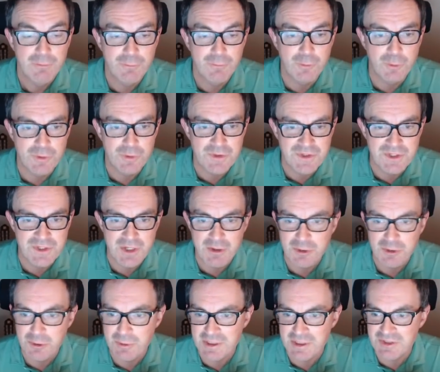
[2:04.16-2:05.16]
for the
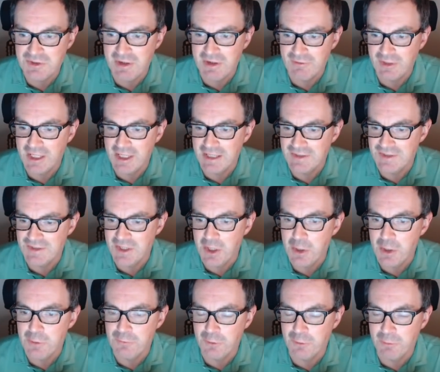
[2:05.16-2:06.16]
Sudoku
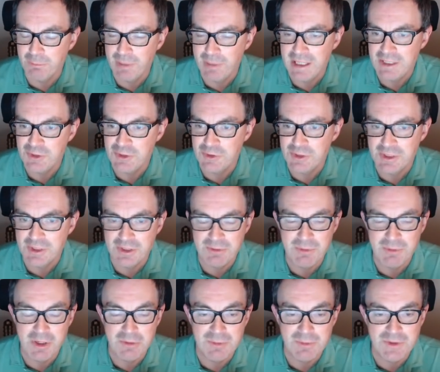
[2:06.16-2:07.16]
extravaganza over on Patreon at
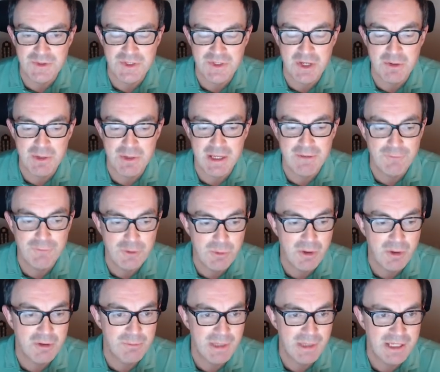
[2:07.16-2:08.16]
the moment. So if
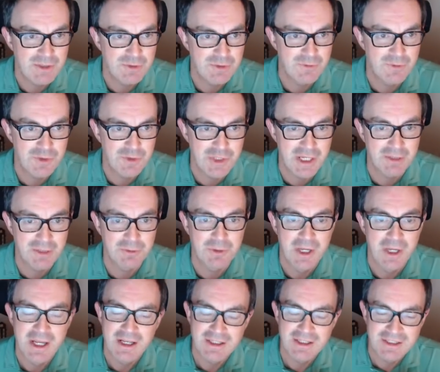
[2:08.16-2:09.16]
you are a patron of the
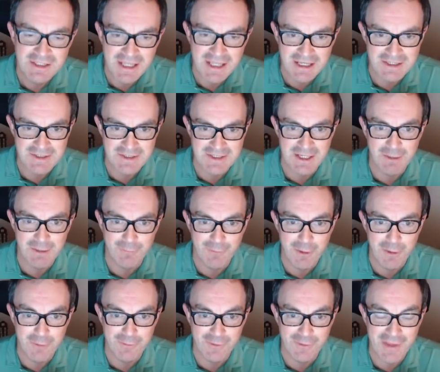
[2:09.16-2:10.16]
channel, get
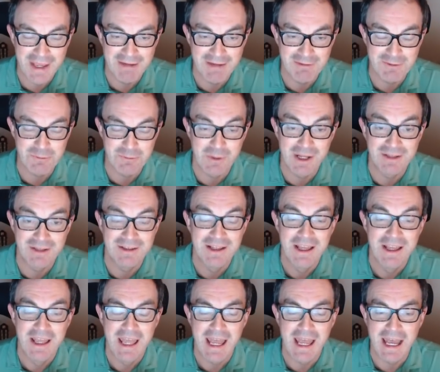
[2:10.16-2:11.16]
yourself over there as well
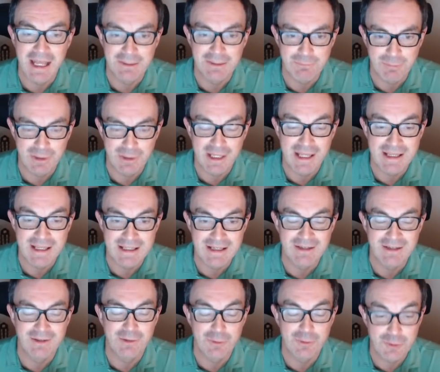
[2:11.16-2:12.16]
and
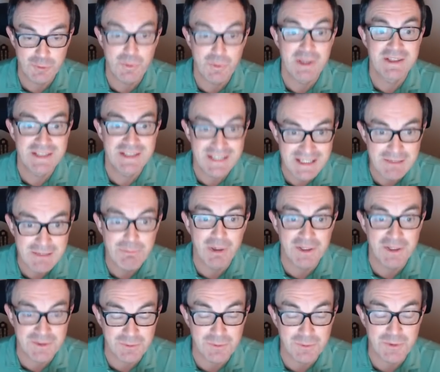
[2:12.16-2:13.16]
play 20
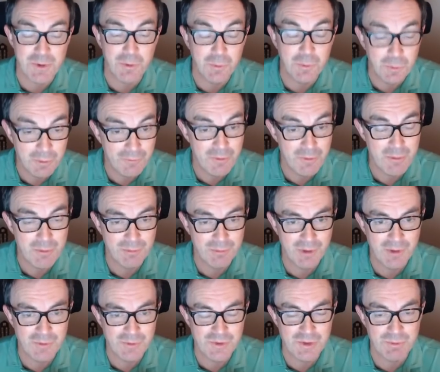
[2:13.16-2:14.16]
puzzles. All of them
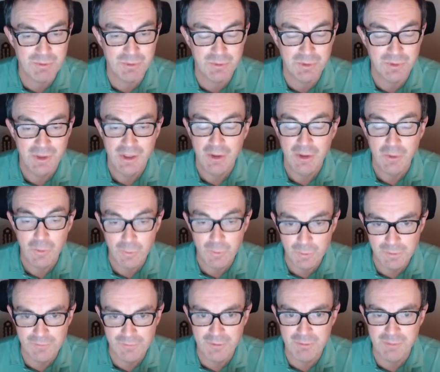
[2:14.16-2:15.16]
approachable
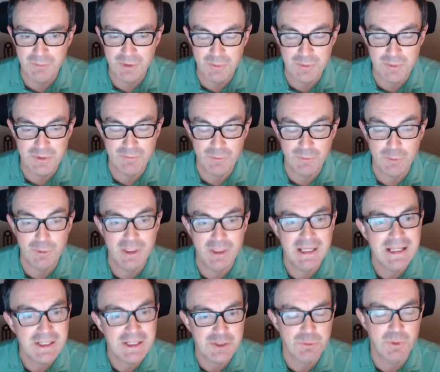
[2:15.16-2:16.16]
all of them beautiful,
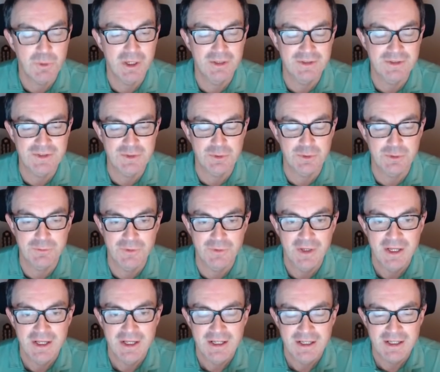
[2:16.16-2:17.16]
each one sort
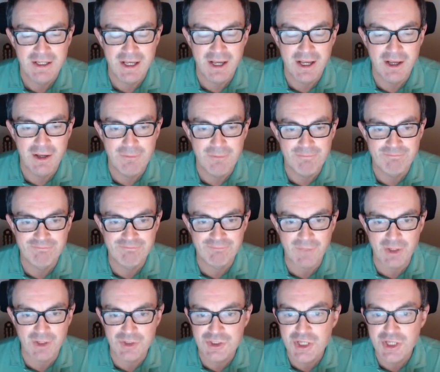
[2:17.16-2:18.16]
of
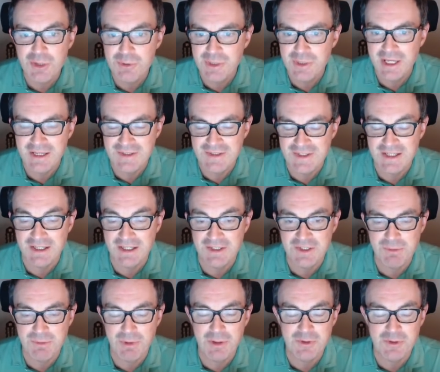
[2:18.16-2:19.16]
um, showcasing,
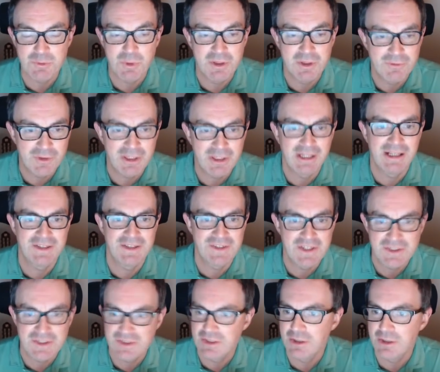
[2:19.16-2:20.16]
I suppose, one of the
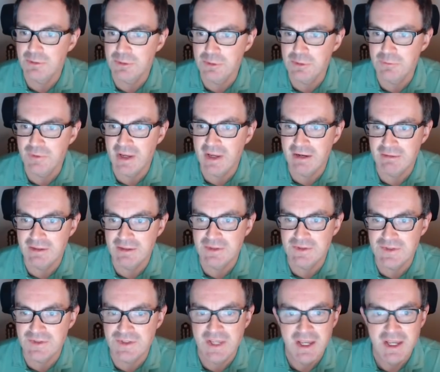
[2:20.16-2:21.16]
classic Sudoku
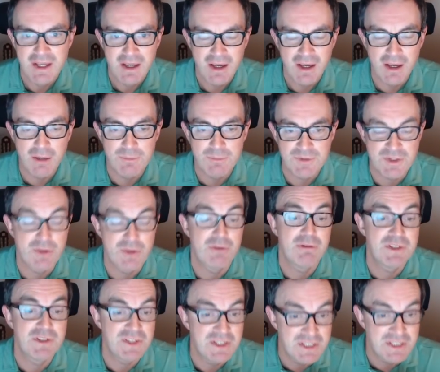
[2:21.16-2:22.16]
variants. Um, so
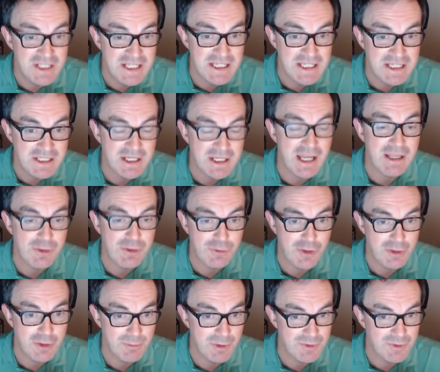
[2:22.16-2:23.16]
there is indeed a
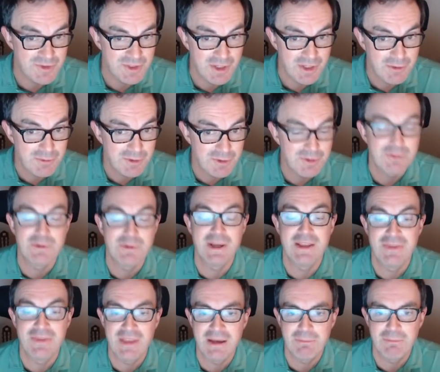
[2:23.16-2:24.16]
Thermo Sudoku
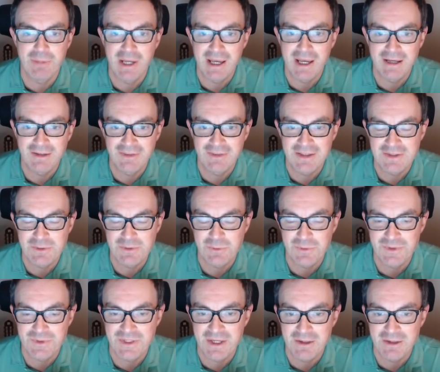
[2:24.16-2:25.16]
in that pack. There's
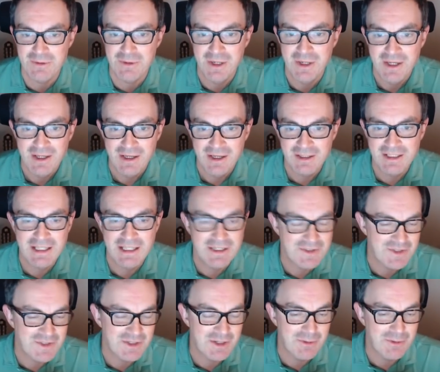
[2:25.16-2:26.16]
also a
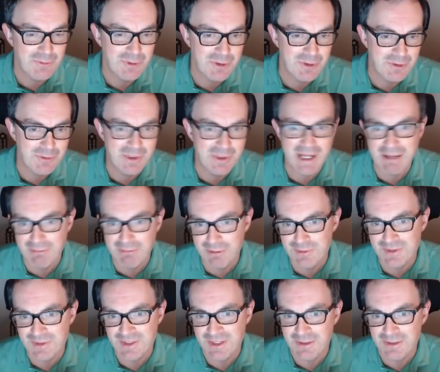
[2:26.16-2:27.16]
Killer Sudoku, an
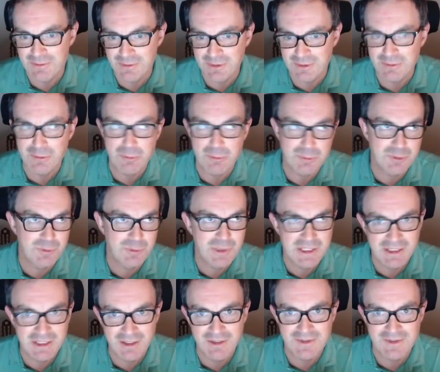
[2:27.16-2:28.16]
Arrow Sudoku, a
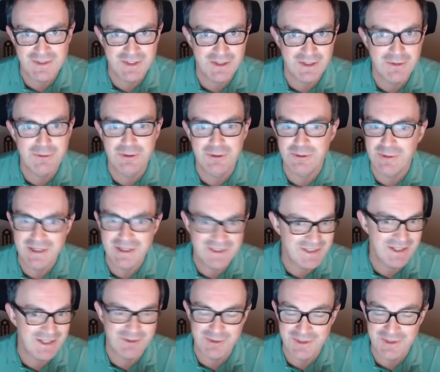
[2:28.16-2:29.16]
Between Line Sudoku,
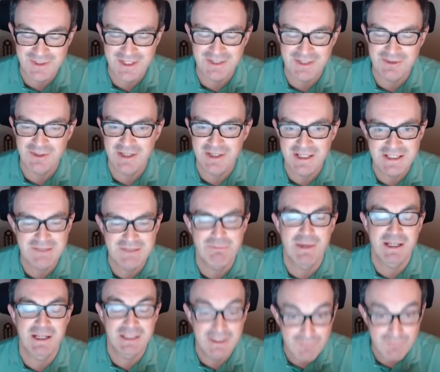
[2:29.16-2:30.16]
etc., etc.
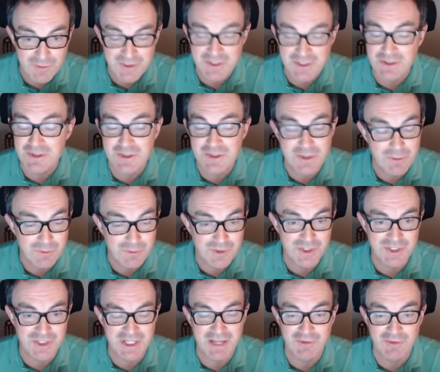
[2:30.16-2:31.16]
It's magnificent. So
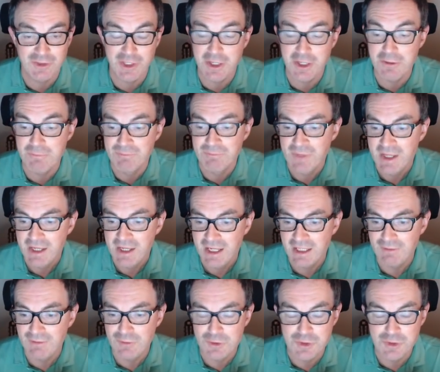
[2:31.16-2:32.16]
just have a go.
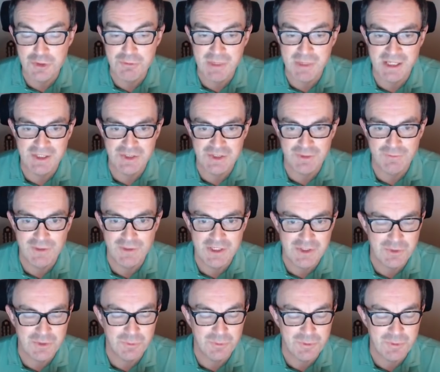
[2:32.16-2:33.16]
And if you do manage to
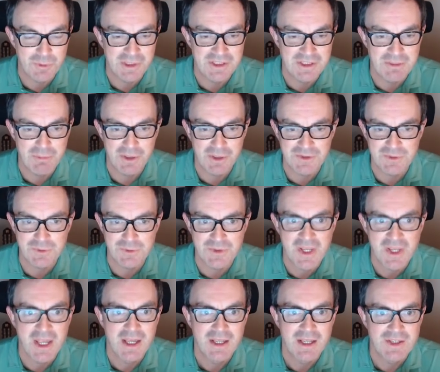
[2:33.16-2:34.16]
finish all 20
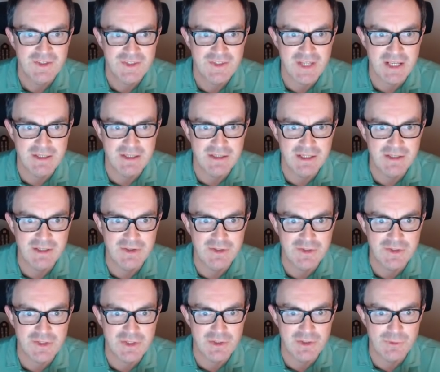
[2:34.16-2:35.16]
puzzles, send in
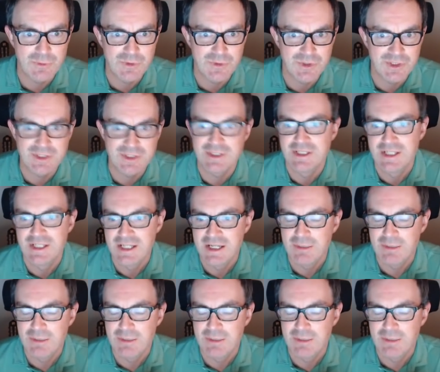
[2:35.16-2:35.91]
the solution